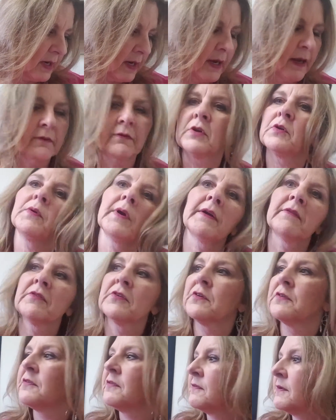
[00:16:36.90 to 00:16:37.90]
have you
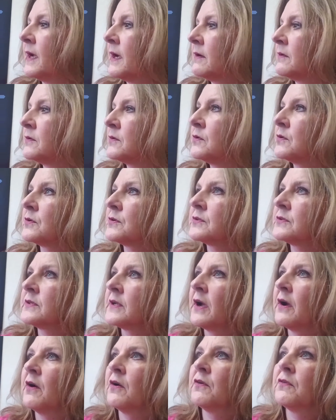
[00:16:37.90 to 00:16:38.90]
ever found
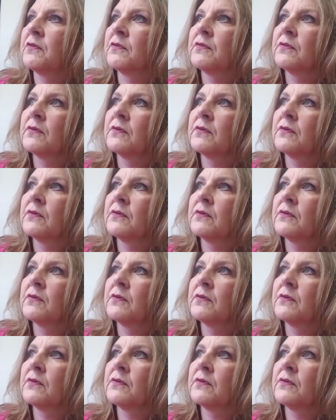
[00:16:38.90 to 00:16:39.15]
yourself